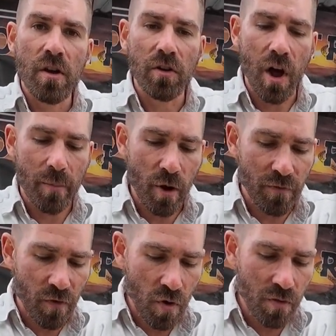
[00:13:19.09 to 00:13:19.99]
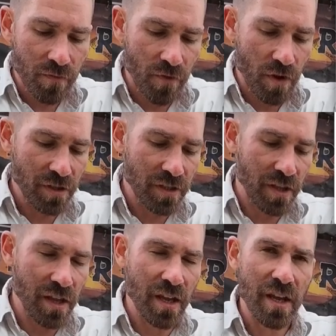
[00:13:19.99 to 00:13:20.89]
LiPo 4 versus
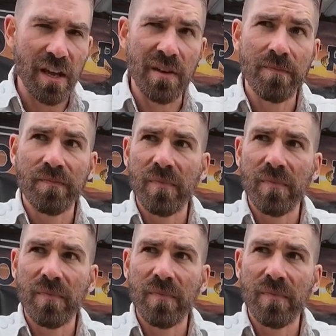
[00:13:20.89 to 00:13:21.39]
the